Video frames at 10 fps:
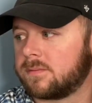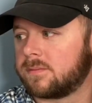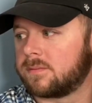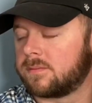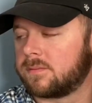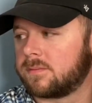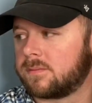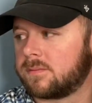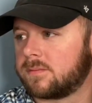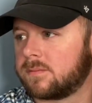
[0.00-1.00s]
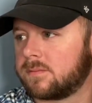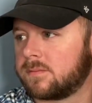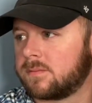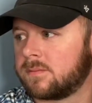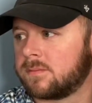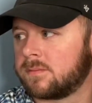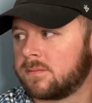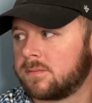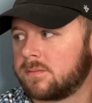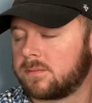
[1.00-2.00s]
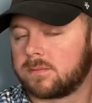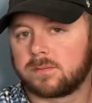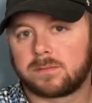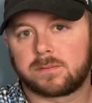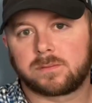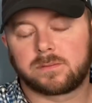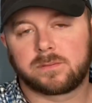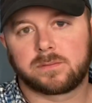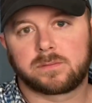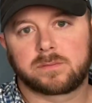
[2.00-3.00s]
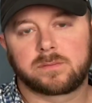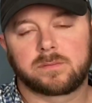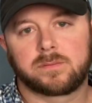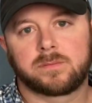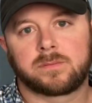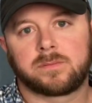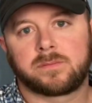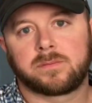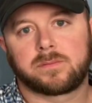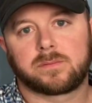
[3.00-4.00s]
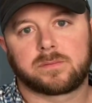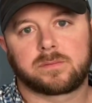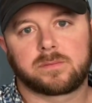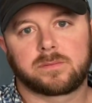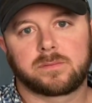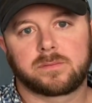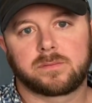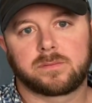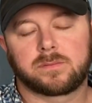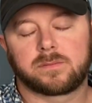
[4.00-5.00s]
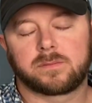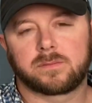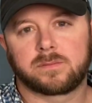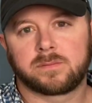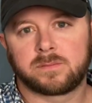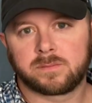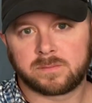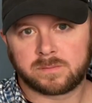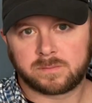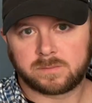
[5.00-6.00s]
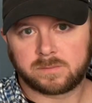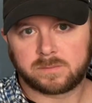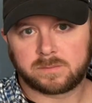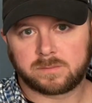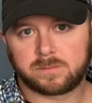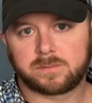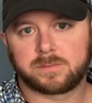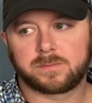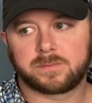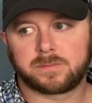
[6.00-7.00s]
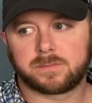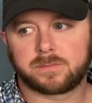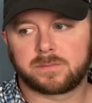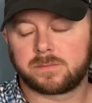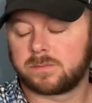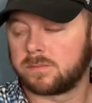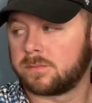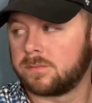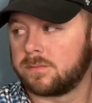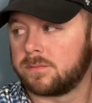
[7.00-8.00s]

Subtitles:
(not speaking)